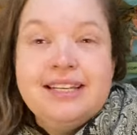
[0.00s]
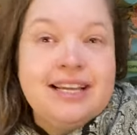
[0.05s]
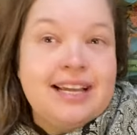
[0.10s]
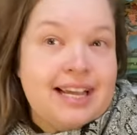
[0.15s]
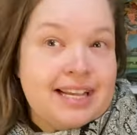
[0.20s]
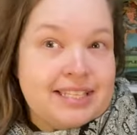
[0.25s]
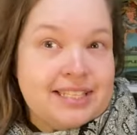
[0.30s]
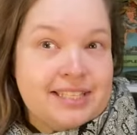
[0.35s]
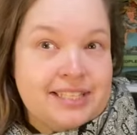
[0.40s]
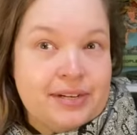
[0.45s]

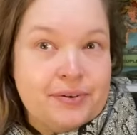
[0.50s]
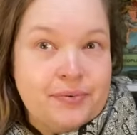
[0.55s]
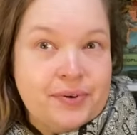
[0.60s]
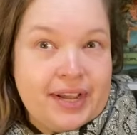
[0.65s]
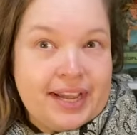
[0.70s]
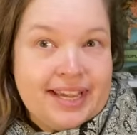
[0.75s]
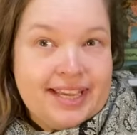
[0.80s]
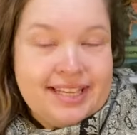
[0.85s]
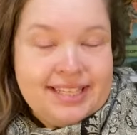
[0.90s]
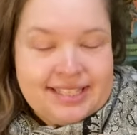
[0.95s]
It's so
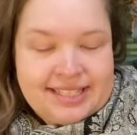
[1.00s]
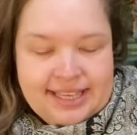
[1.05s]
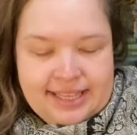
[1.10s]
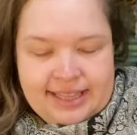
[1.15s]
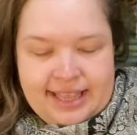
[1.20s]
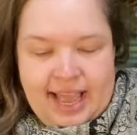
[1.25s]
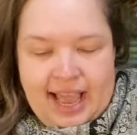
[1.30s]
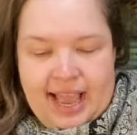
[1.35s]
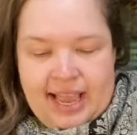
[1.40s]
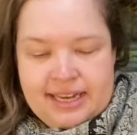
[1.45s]
nice
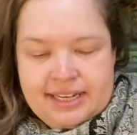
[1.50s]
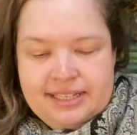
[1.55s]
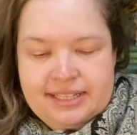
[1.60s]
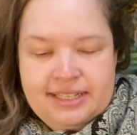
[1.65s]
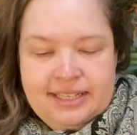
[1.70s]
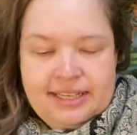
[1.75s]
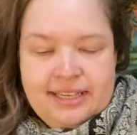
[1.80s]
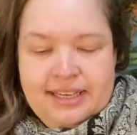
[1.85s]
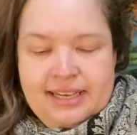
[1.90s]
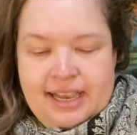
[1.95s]
that
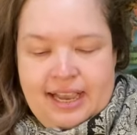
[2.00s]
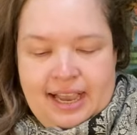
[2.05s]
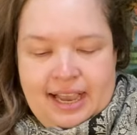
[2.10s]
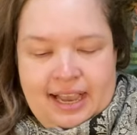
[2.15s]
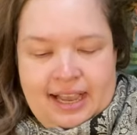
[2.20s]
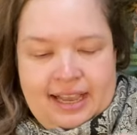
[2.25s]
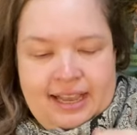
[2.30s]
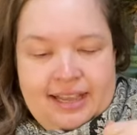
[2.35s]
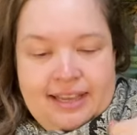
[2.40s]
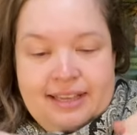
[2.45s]

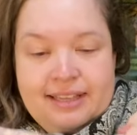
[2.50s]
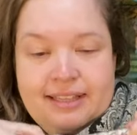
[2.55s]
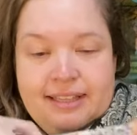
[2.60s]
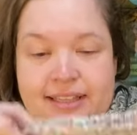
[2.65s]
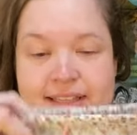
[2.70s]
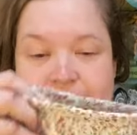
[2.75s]
uh,